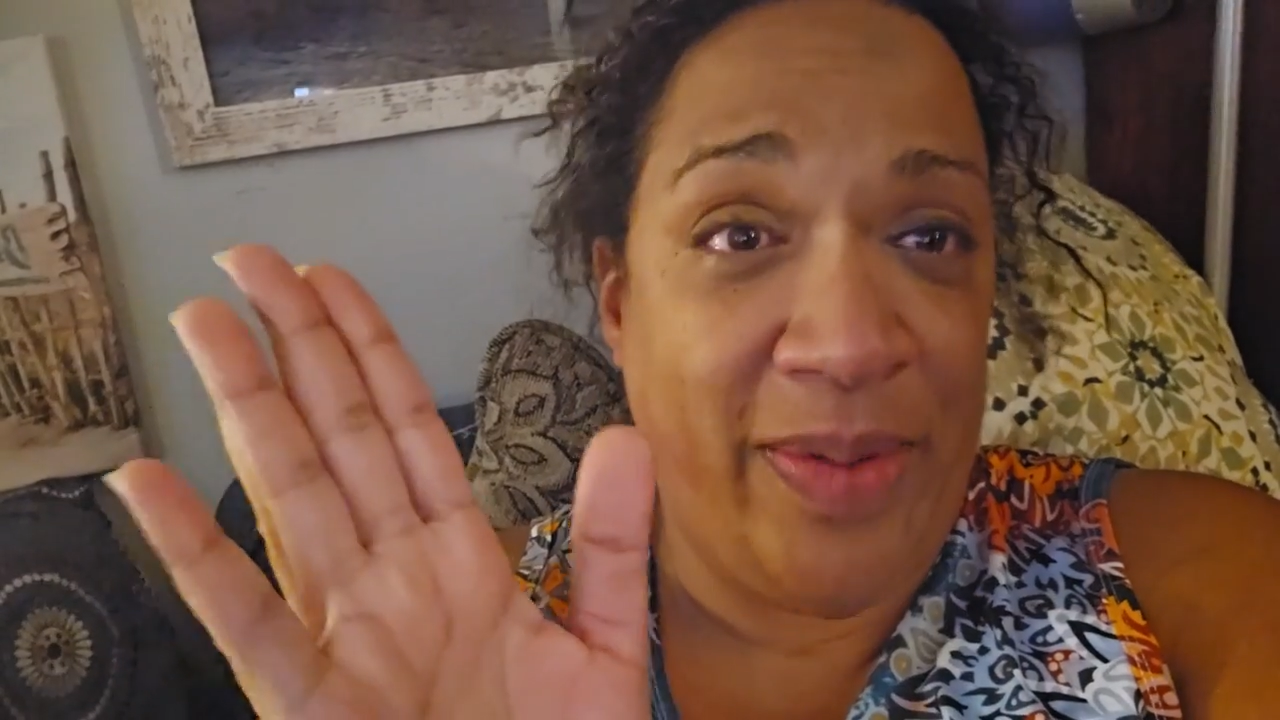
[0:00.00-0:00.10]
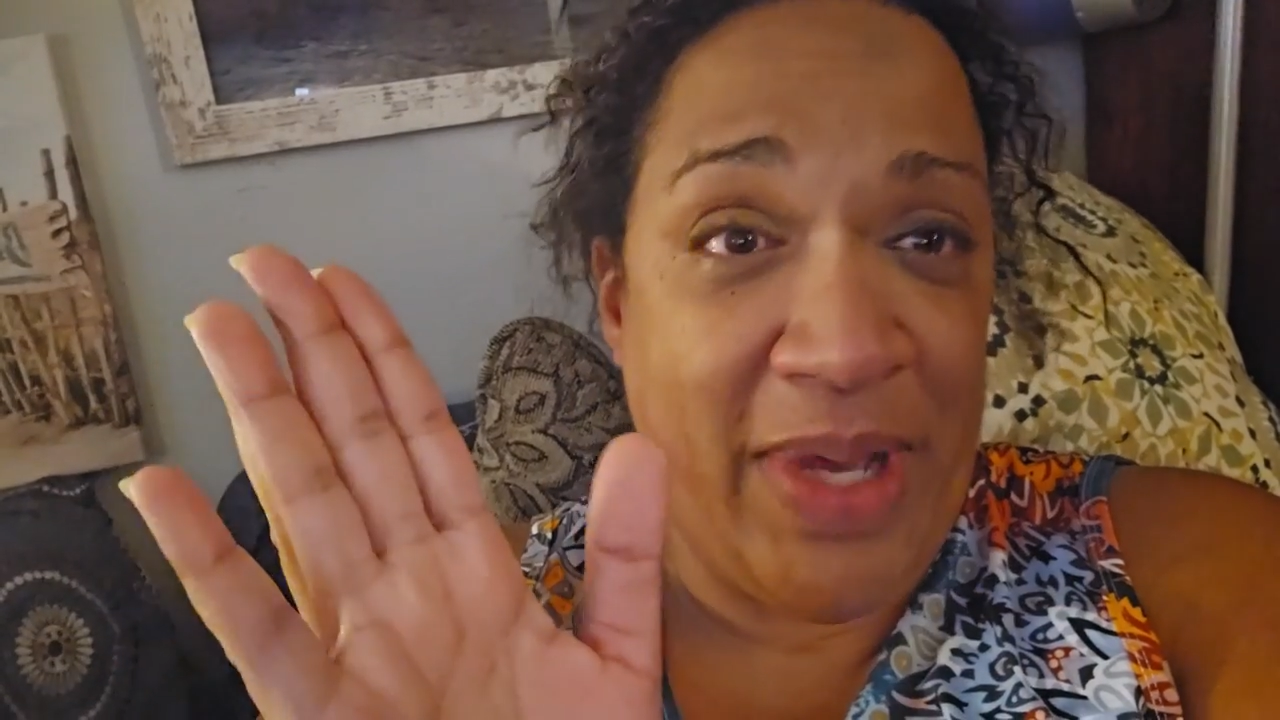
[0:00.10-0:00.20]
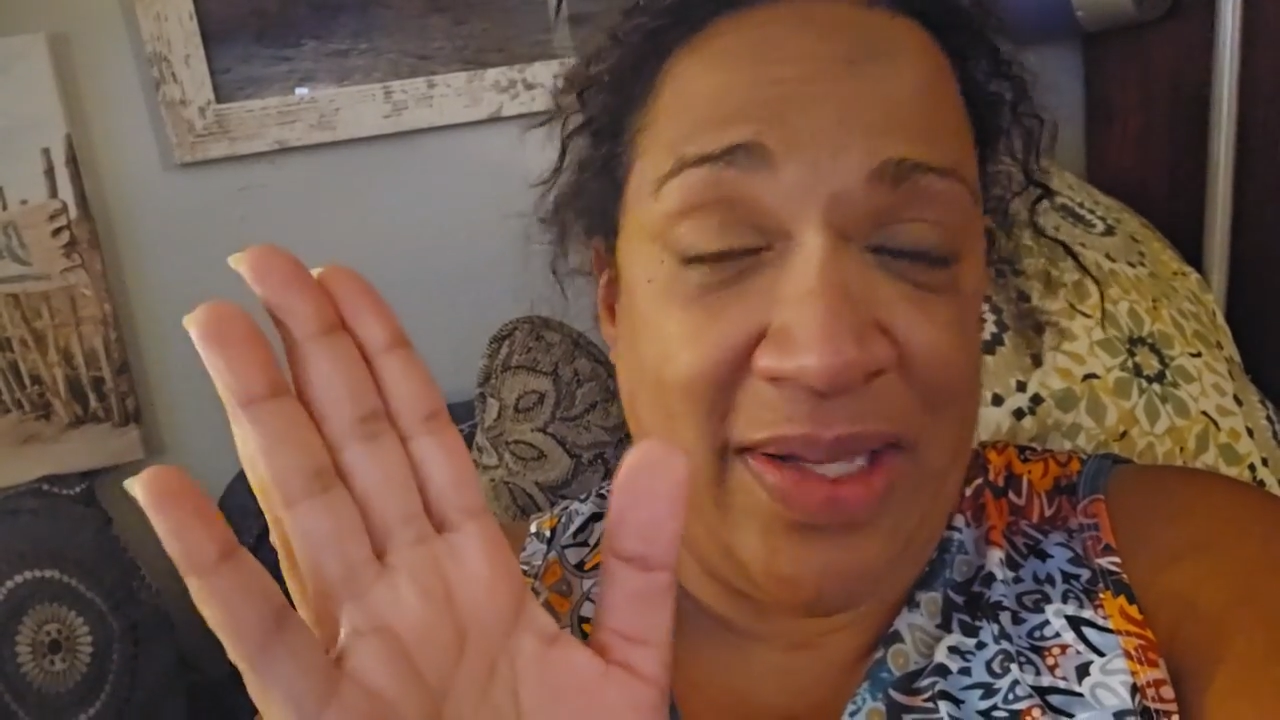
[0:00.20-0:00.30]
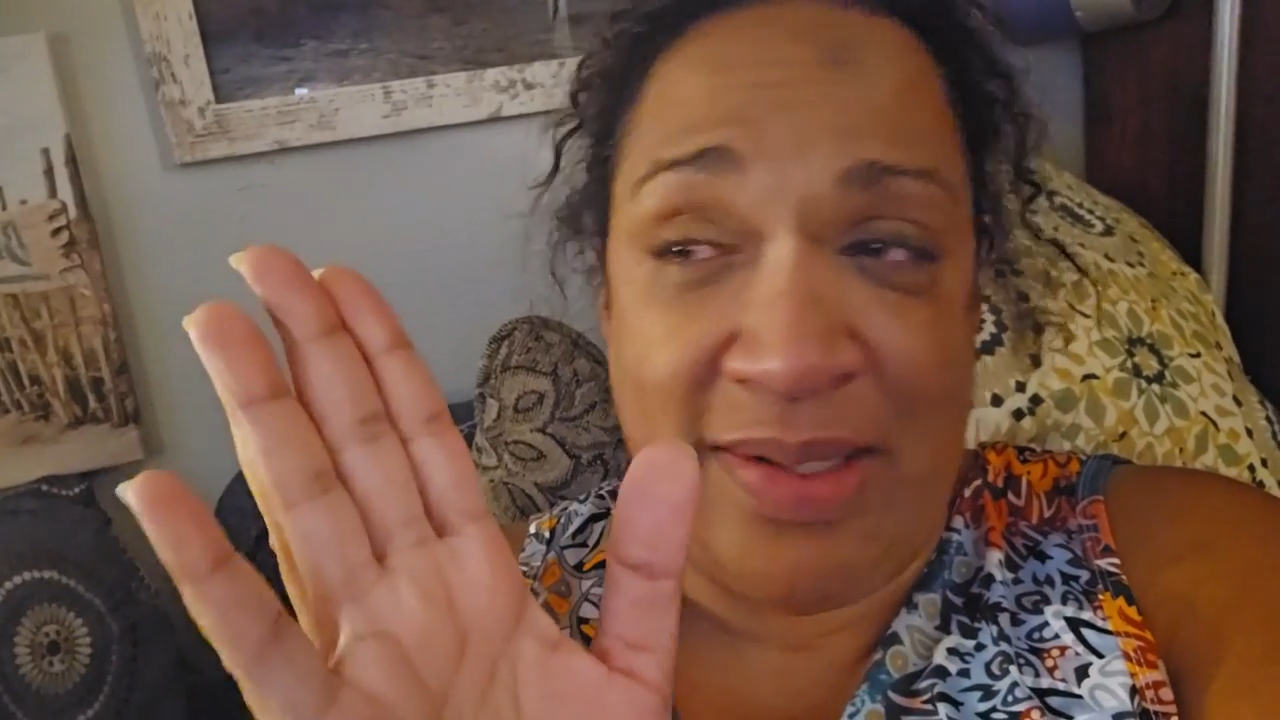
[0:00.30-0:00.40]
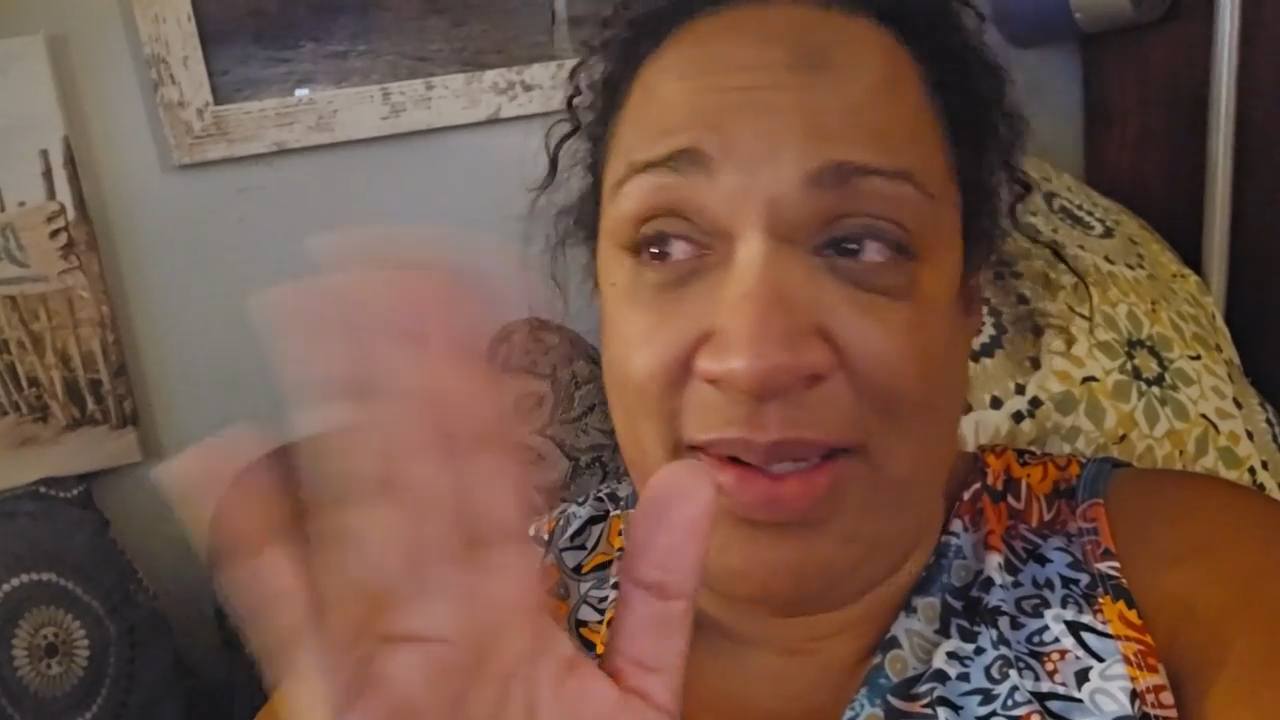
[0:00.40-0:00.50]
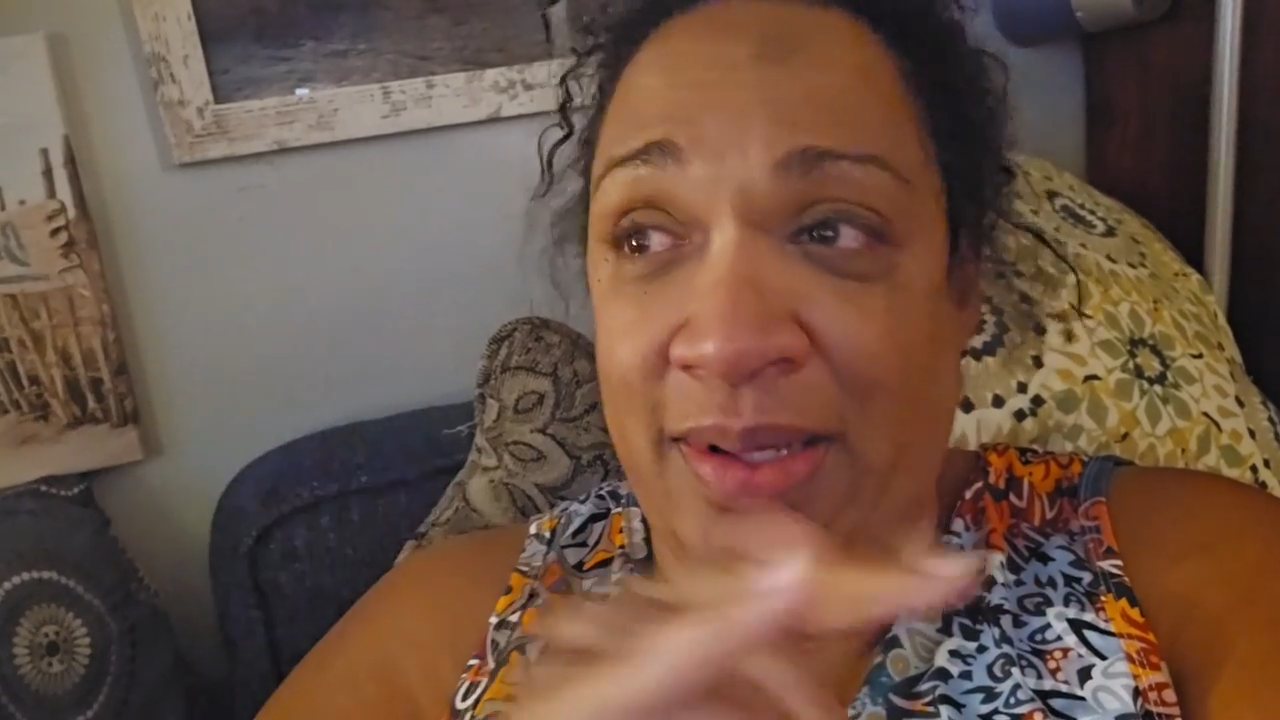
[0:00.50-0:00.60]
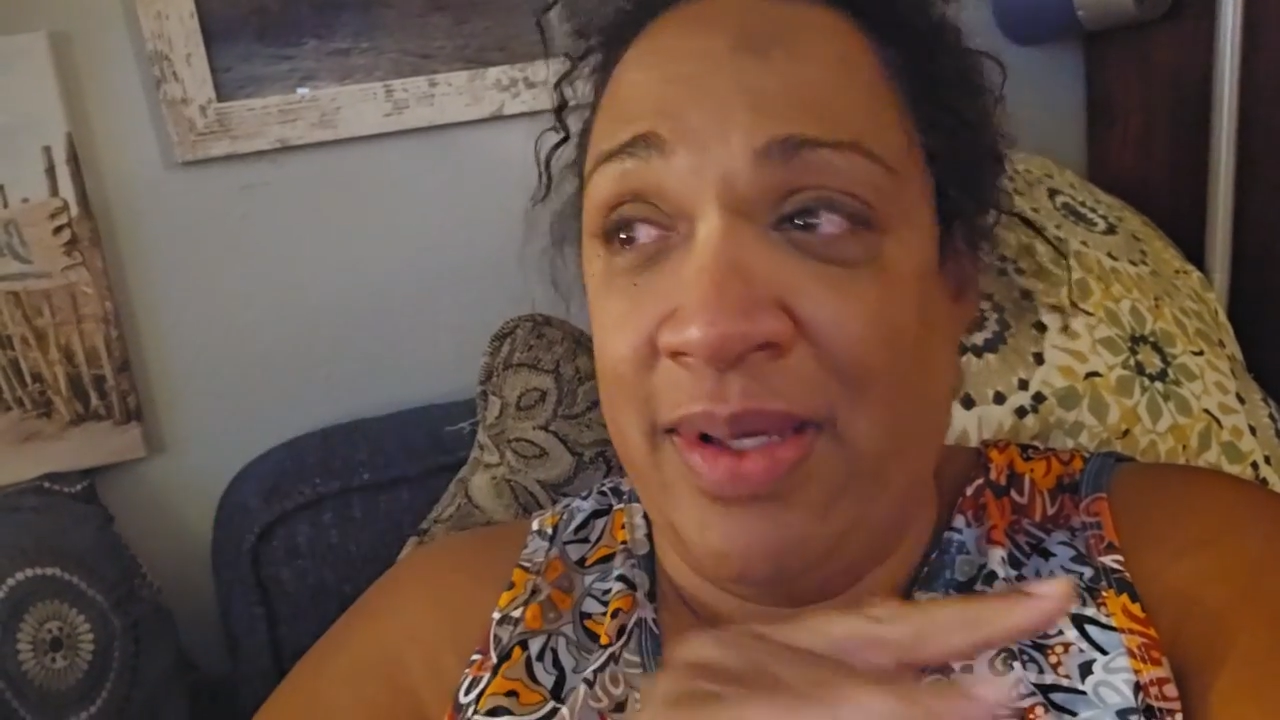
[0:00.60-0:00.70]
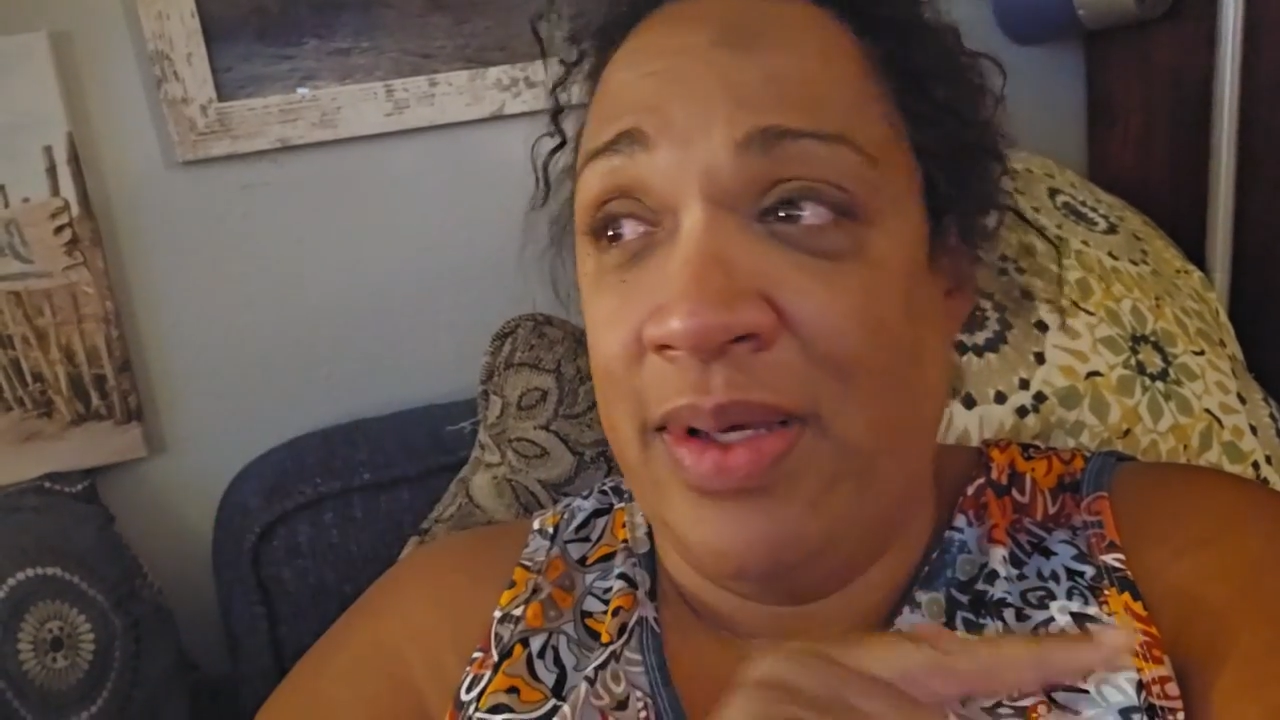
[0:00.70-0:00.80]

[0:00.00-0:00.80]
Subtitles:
the best